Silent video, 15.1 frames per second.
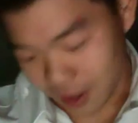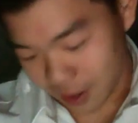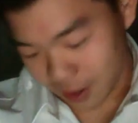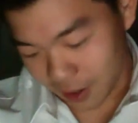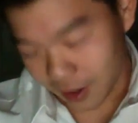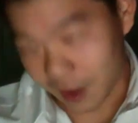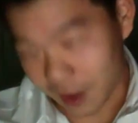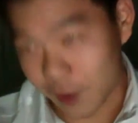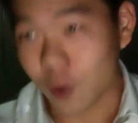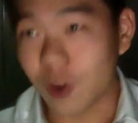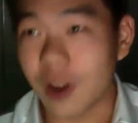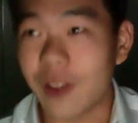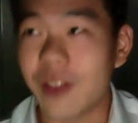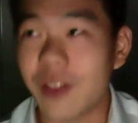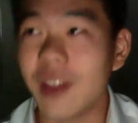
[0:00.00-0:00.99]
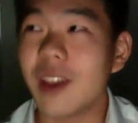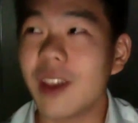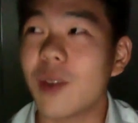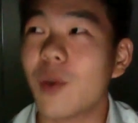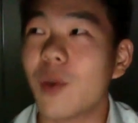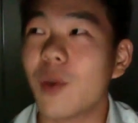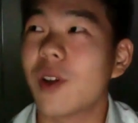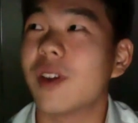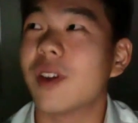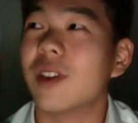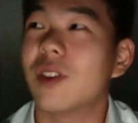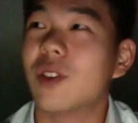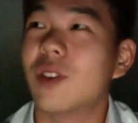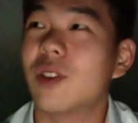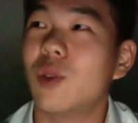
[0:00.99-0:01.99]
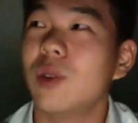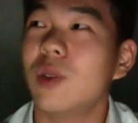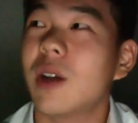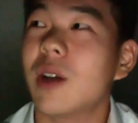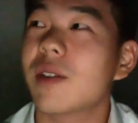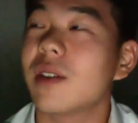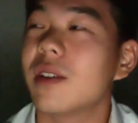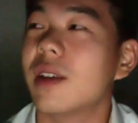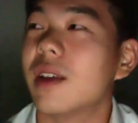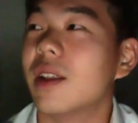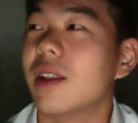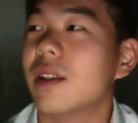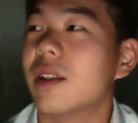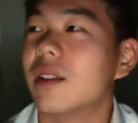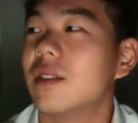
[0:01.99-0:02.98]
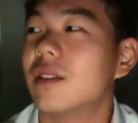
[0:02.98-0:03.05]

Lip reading: Okay, so I think it was in 2011,